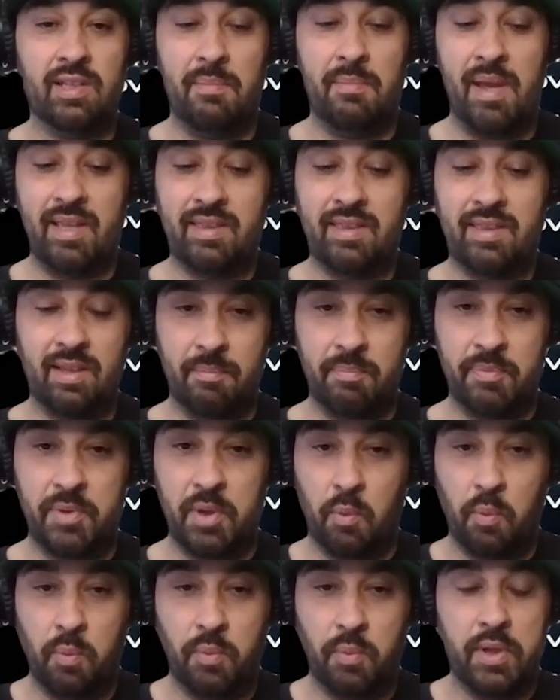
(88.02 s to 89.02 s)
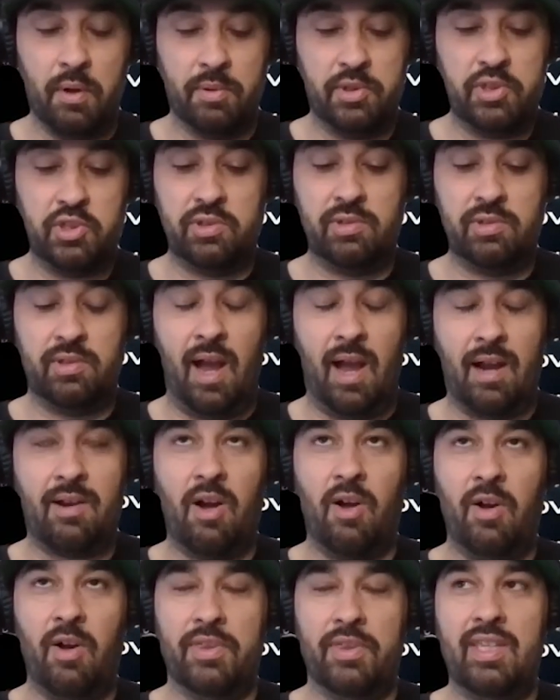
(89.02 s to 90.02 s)
make the I
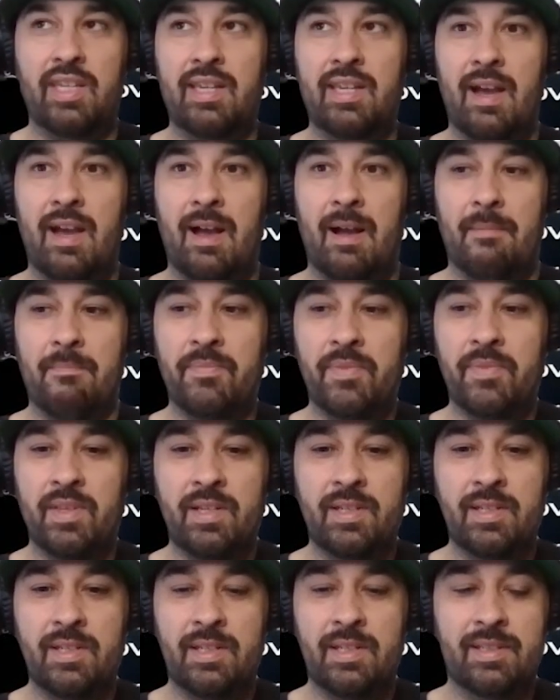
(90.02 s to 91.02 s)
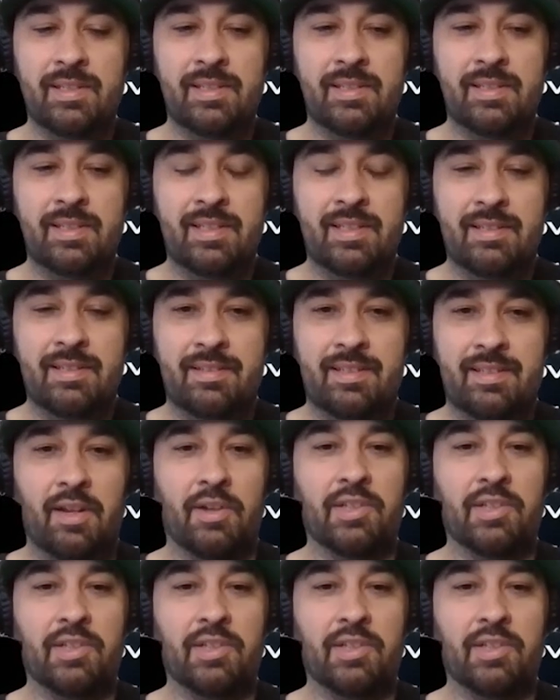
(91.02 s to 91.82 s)
call it the, you know,